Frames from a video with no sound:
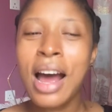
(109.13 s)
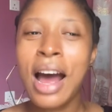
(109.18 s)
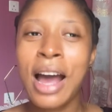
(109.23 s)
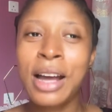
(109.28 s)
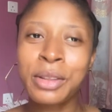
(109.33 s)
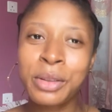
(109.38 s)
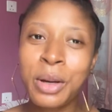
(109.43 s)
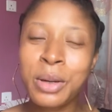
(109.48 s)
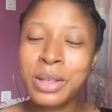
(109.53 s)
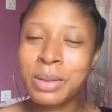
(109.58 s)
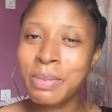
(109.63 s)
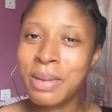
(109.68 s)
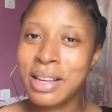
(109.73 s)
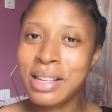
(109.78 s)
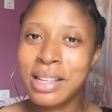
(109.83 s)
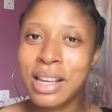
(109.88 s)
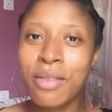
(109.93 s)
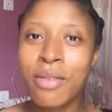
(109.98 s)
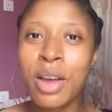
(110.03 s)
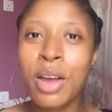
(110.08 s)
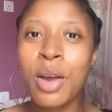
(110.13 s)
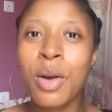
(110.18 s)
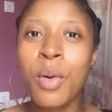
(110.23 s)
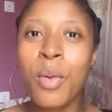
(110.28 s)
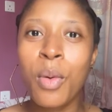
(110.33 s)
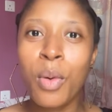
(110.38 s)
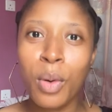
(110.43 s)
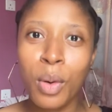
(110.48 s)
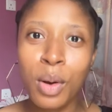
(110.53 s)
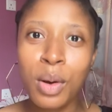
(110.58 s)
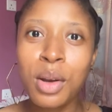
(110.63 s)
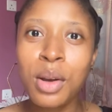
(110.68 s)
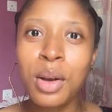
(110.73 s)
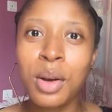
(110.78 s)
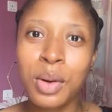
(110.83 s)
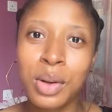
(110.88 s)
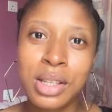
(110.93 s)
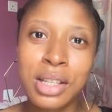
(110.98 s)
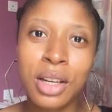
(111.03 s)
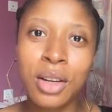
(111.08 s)
I talk to myself a
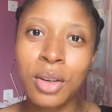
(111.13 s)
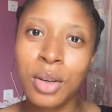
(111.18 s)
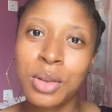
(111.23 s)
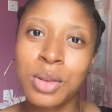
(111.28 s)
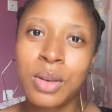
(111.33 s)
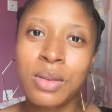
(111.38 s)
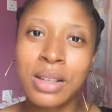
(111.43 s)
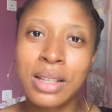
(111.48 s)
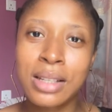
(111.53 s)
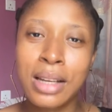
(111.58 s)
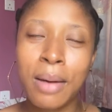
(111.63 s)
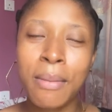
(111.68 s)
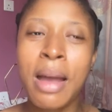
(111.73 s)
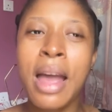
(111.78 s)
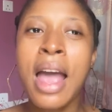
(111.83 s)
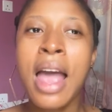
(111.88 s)
lot of the time.